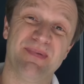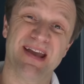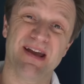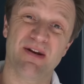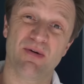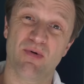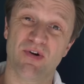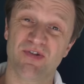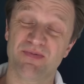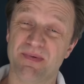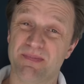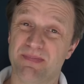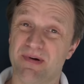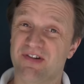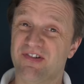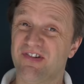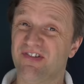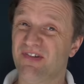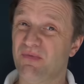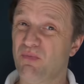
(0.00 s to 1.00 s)
being able to wash my
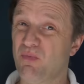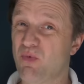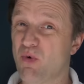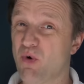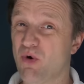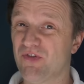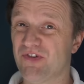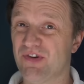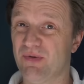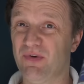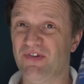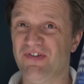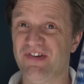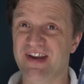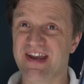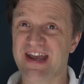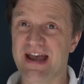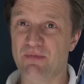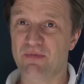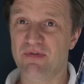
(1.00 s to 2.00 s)
brushes in water, which
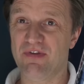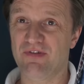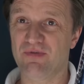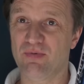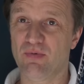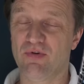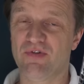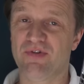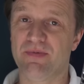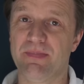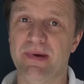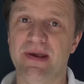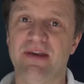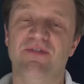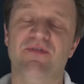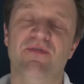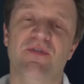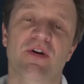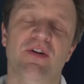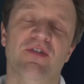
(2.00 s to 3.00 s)
you can with this
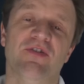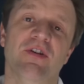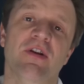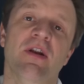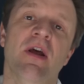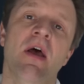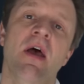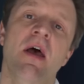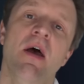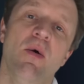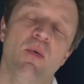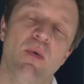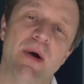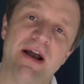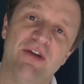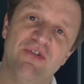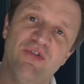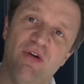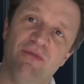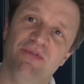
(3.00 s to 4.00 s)
water-based version,
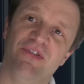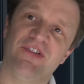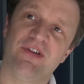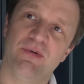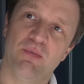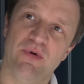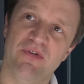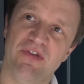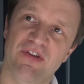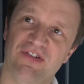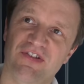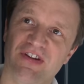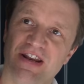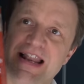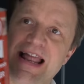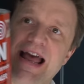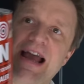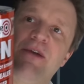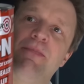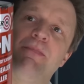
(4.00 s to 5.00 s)
whereas obviously with the
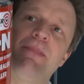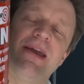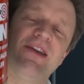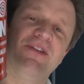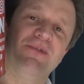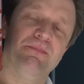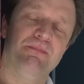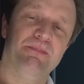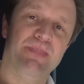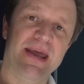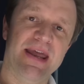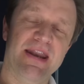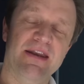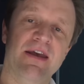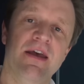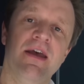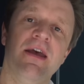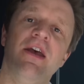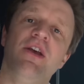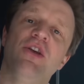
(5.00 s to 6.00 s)
shellac-based
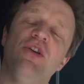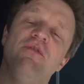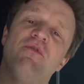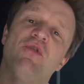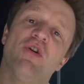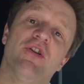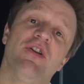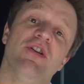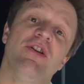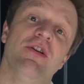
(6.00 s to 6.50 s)
bin, you've got to